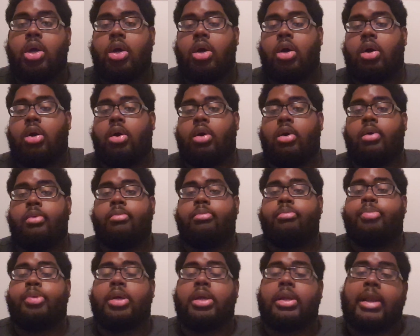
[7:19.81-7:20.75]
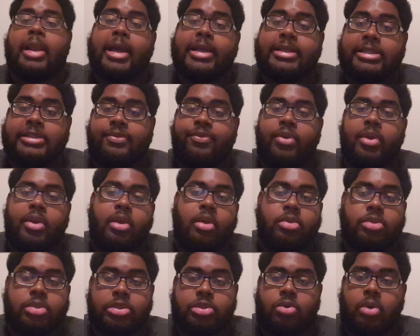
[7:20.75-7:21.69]
But like this video,
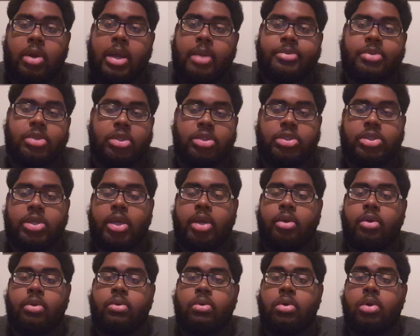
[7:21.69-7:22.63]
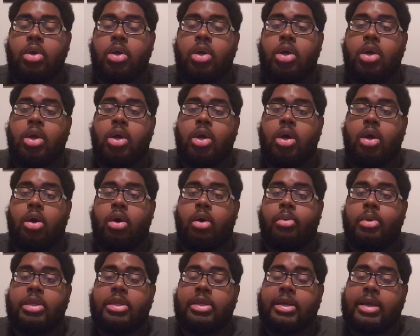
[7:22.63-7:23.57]
subscribe to the channel,
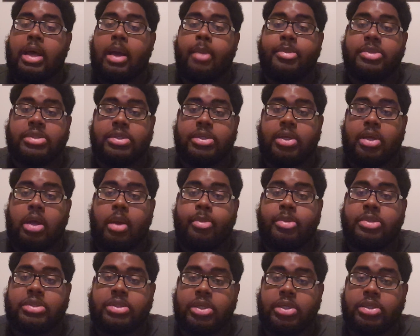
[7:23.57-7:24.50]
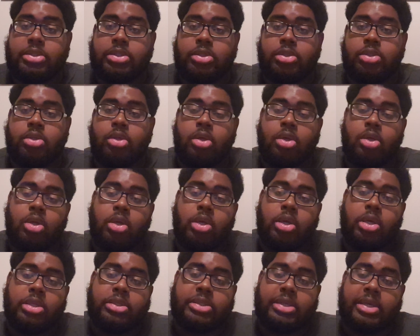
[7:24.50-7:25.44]
leave your comments in the comment section.
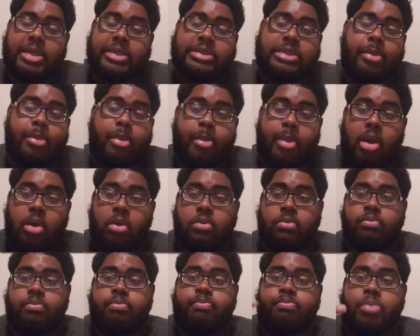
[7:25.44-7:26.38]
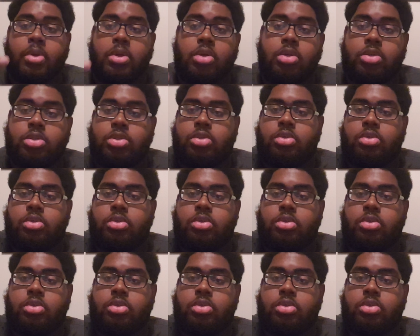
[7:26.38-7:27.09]
Until next time, I'm out. Peace.